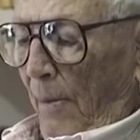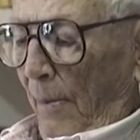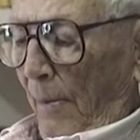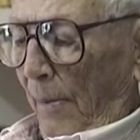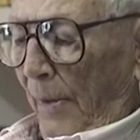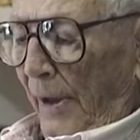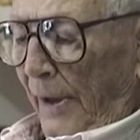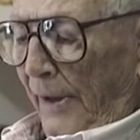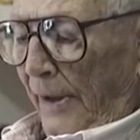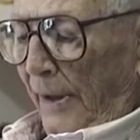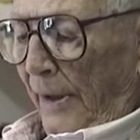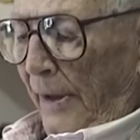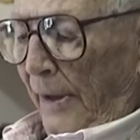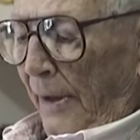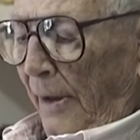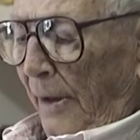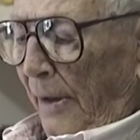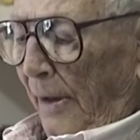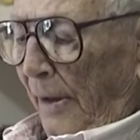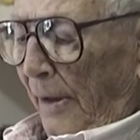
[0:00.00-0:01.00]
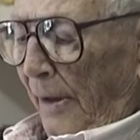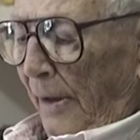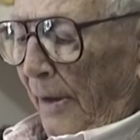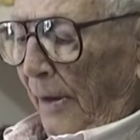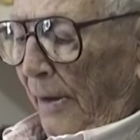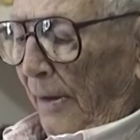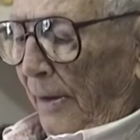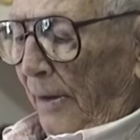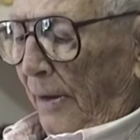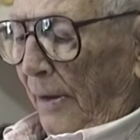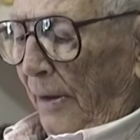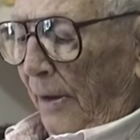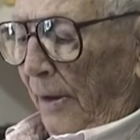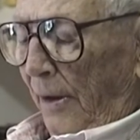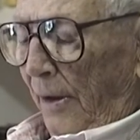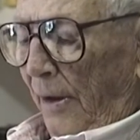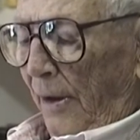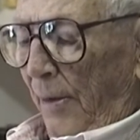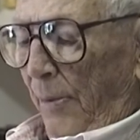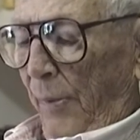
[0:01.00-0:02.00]
But the uh,
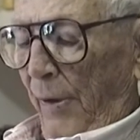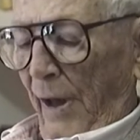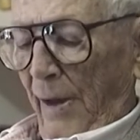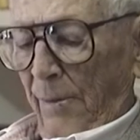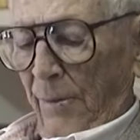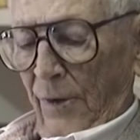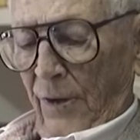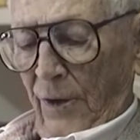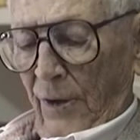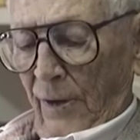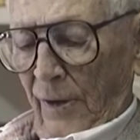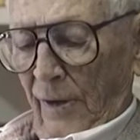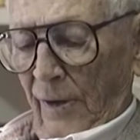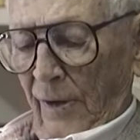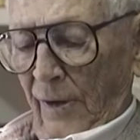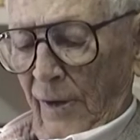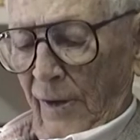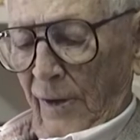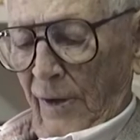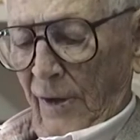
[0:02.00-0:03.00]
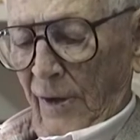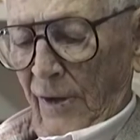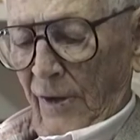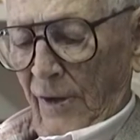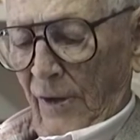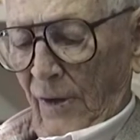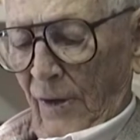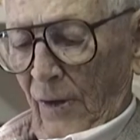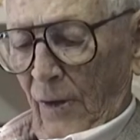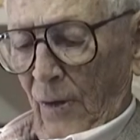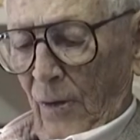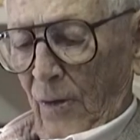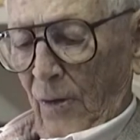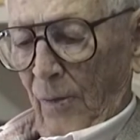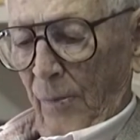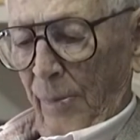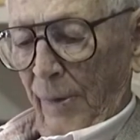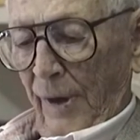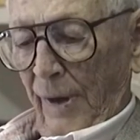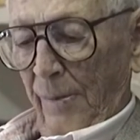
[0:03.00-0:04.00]
the paper should is a local
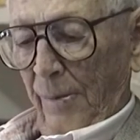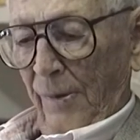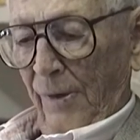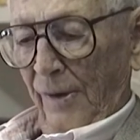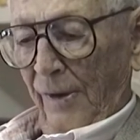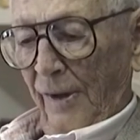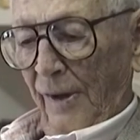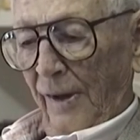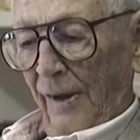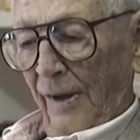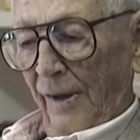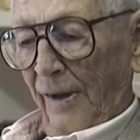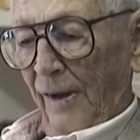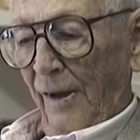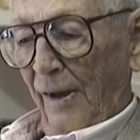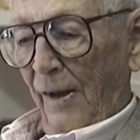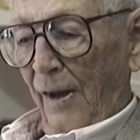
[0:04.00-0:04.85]
paper, and